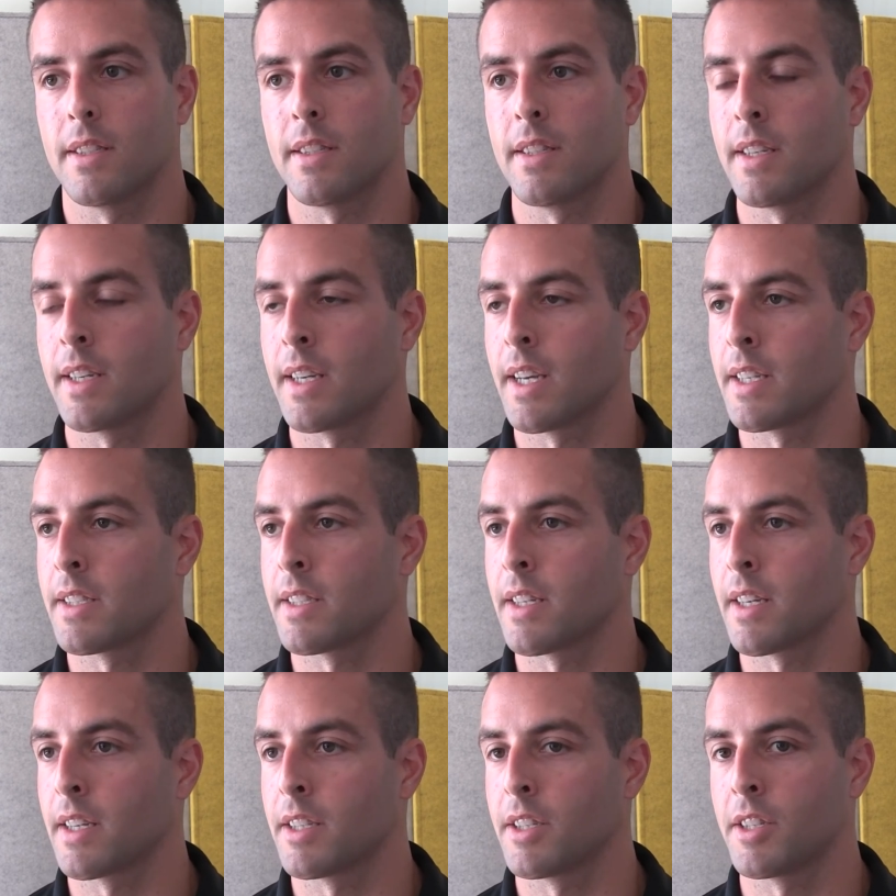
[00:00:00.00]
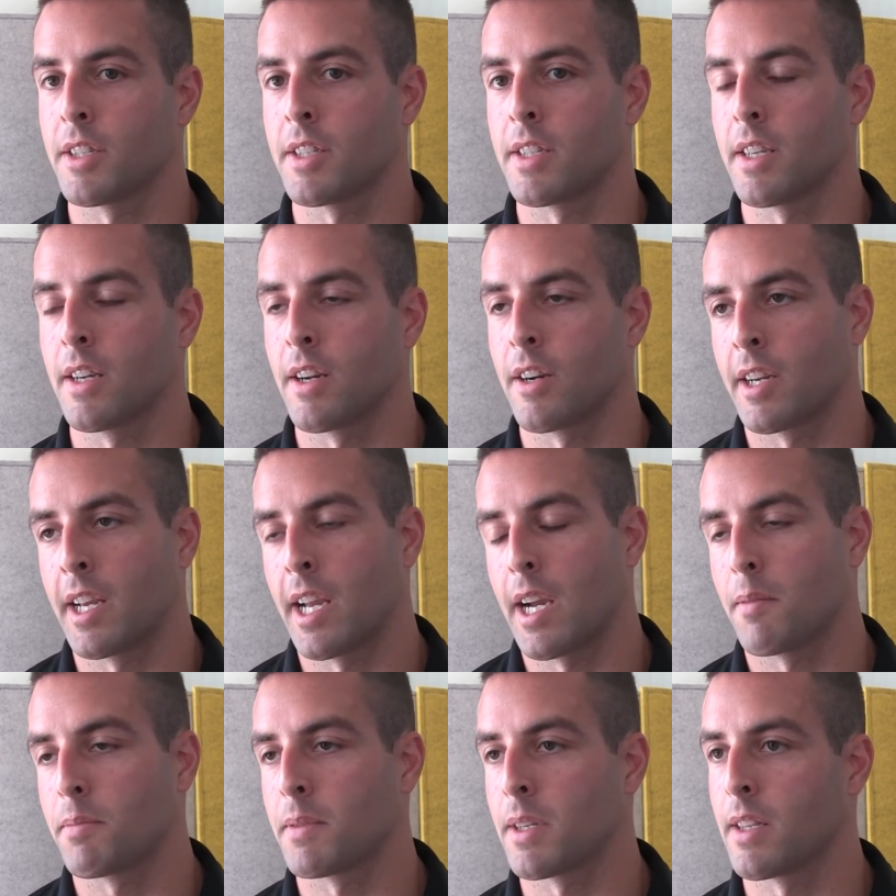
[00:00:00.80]
I guess I could just our
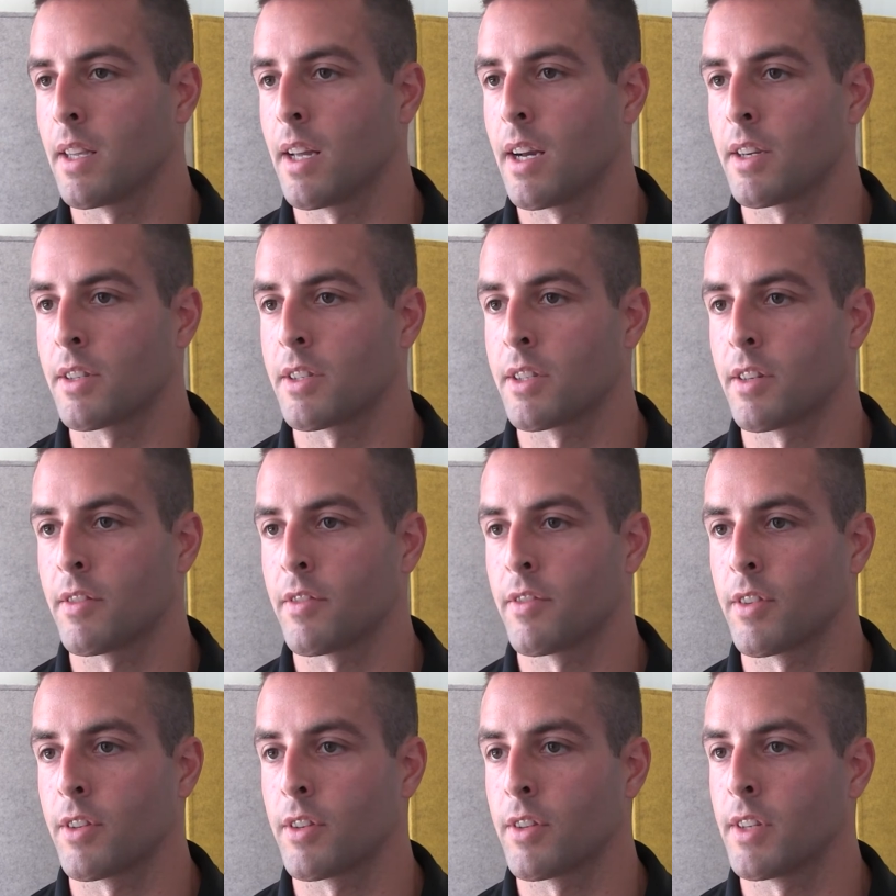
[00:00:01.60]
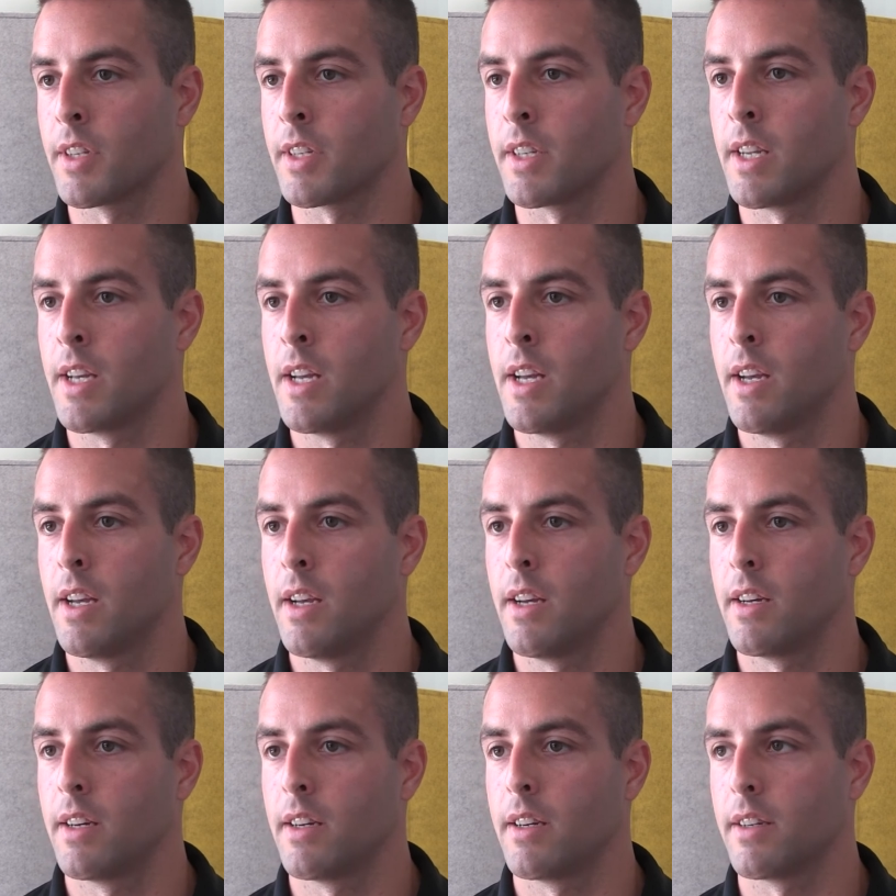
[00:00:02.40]
captain last year for
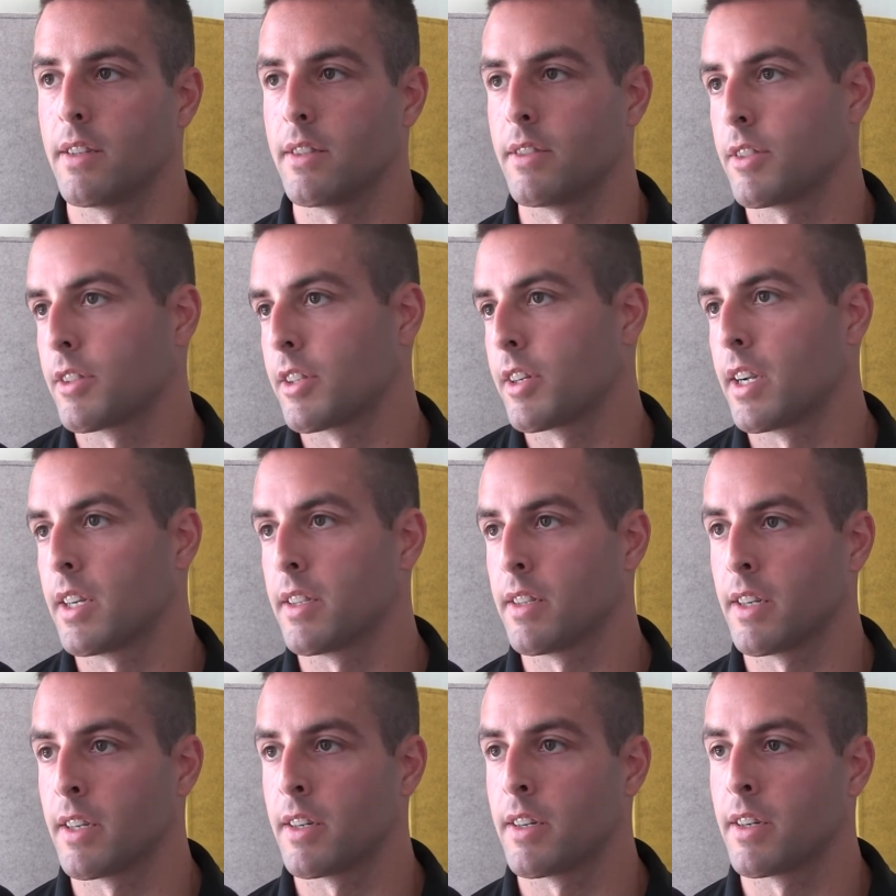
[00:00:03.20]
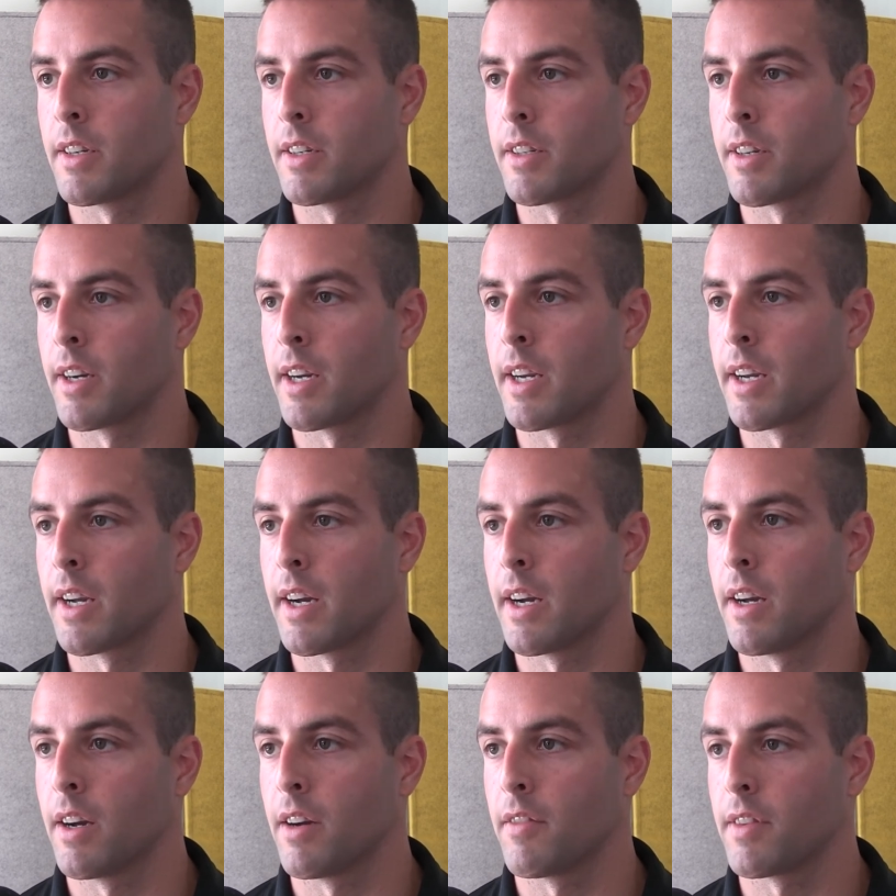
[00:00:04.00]
Uh, he's a great leader and a great
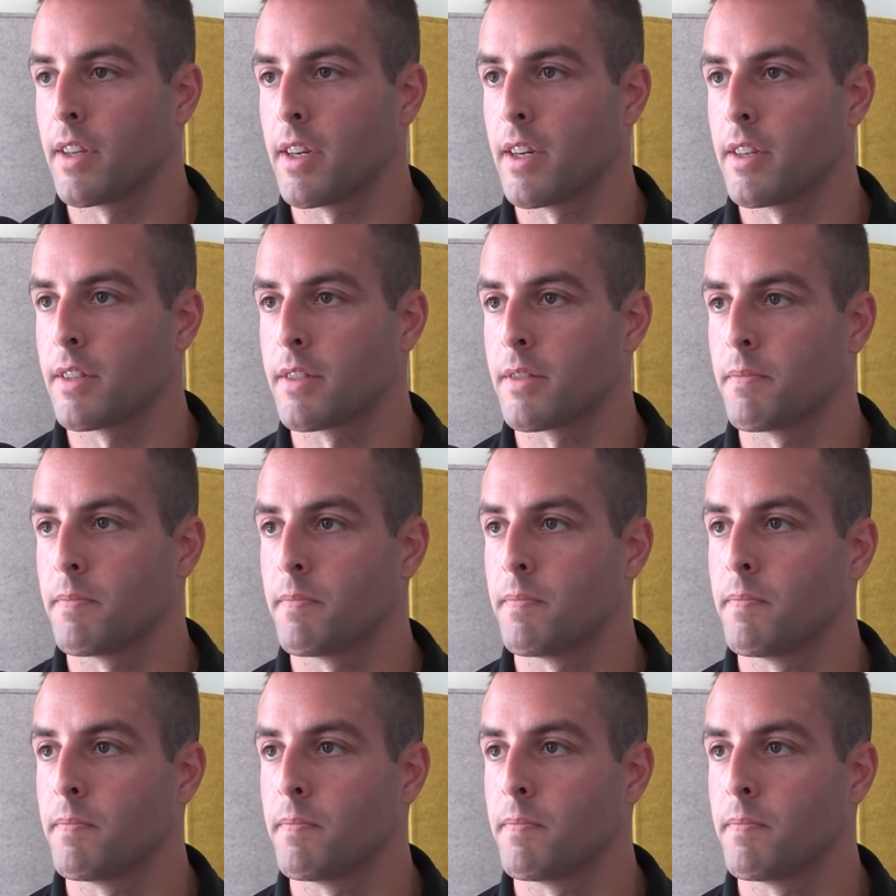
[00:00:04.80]
guy off the ice.